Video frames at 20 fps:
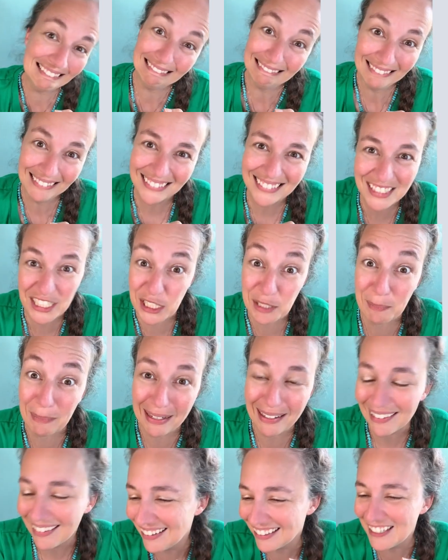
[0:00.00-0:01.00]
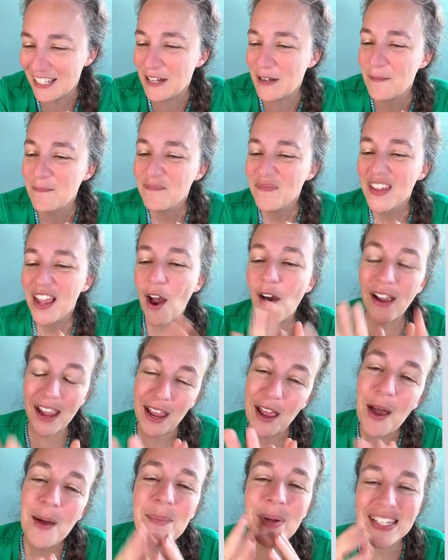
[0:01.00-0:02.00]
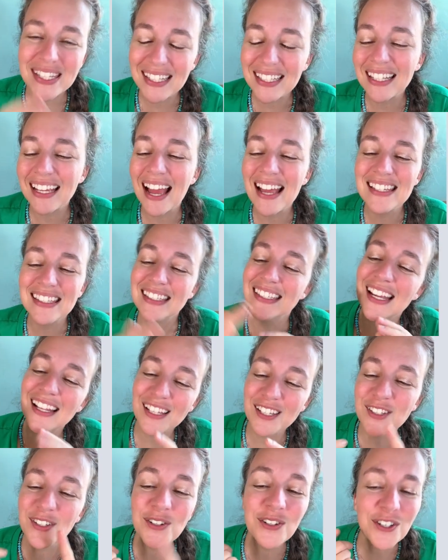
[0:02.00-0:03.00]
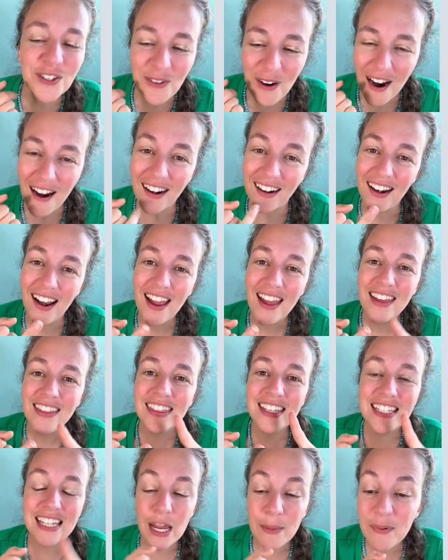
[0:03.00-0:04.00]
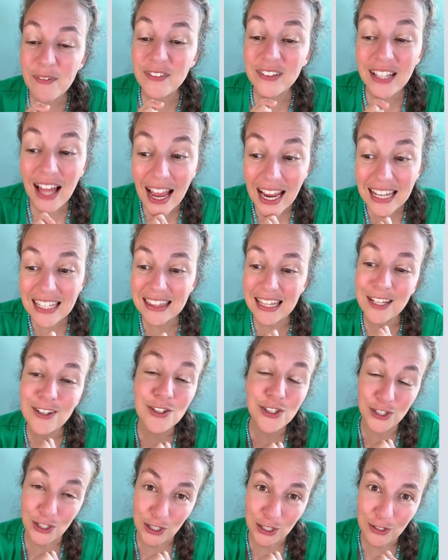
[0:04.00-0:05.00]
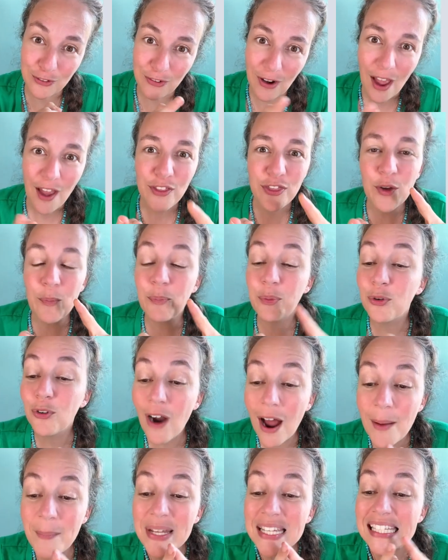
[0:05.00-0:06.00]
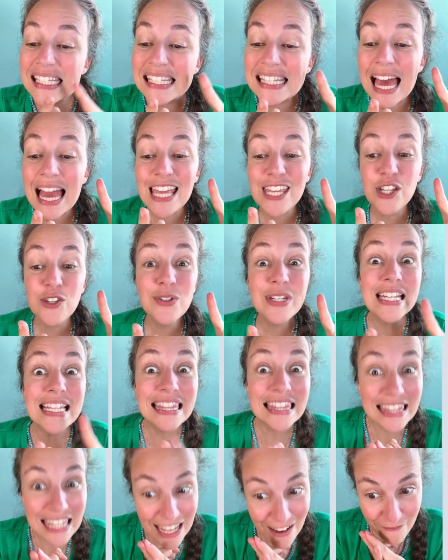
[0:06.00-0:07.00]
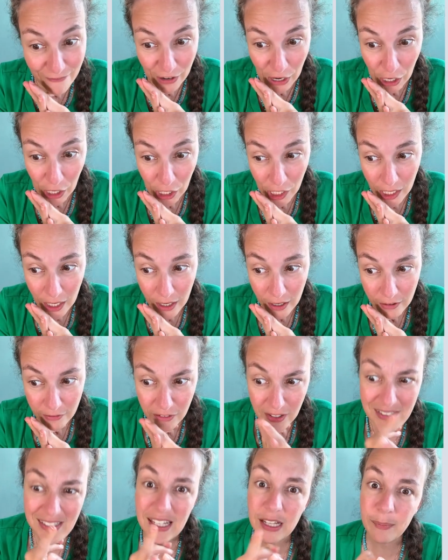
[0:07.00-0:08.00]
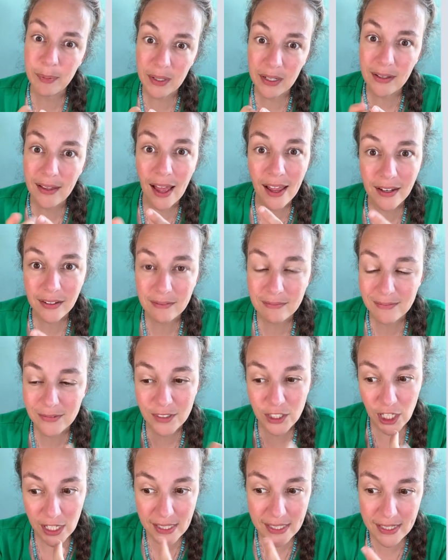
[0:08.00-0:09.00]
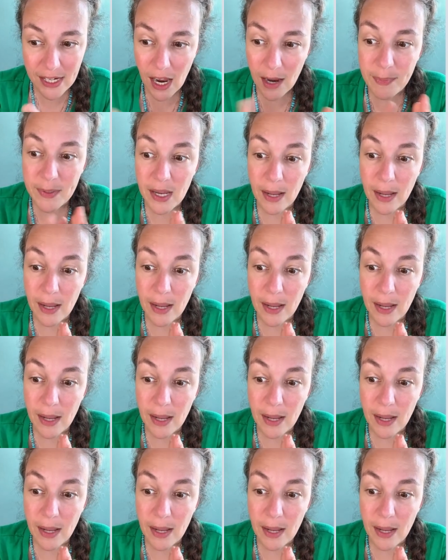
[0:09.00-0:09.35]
Just me? Okay, basically, guys, tell us who you are, the type of client that you serve, the promise that you deliver. For example, I just typed I'm an